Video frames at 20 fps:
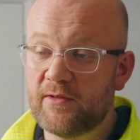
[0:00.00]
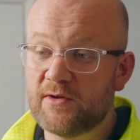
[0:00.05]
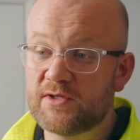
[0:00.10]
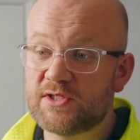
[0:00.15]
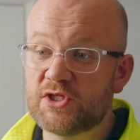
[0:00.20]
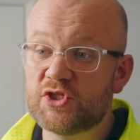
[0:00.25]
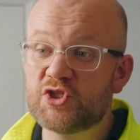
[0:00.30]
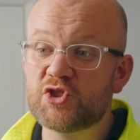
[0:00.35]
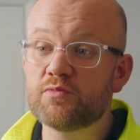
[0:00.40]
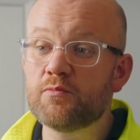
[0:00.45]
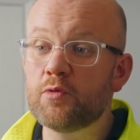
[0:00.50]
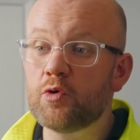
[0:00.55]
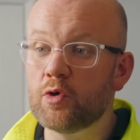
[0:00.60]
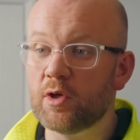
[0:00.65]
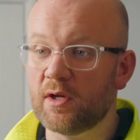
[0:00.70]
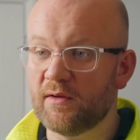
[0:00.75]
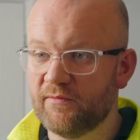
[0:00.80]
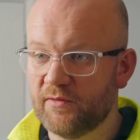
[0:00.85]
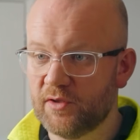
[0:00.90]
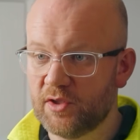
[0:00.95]
there's a
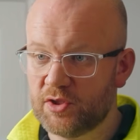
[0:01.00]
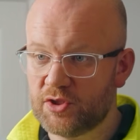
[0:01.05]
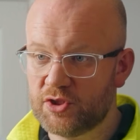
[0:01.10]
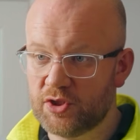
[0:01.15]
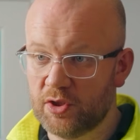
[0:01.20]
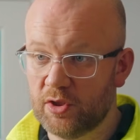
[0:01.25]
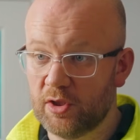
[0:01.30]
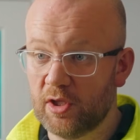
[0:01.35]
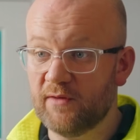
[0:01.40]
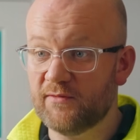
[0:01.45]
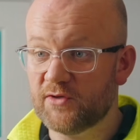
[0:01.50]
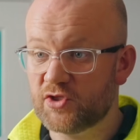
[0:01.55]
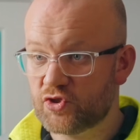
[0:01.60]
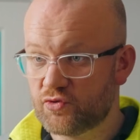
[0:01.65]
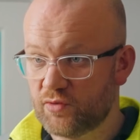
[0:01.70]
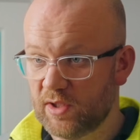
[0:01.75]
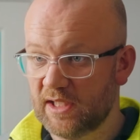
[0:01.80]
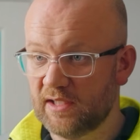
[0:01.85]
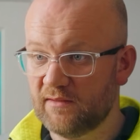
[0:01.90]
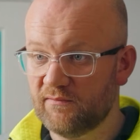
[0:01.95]
smaller version of a
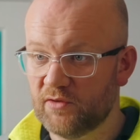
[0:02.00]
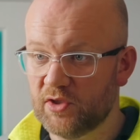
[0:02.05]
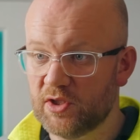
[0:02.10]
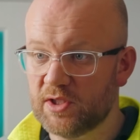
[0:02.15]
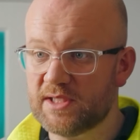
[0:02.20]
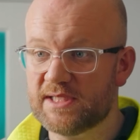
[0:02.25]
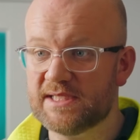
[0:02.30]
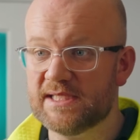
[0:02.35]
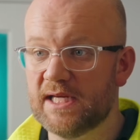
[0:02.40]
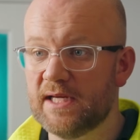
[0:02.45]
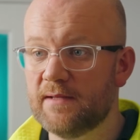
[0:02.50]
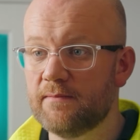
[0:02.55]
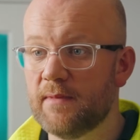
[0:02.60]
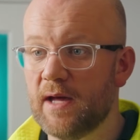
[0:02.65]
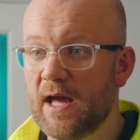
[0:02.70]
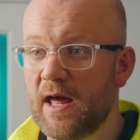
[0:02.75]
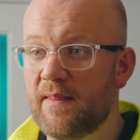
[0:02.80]
string inverter,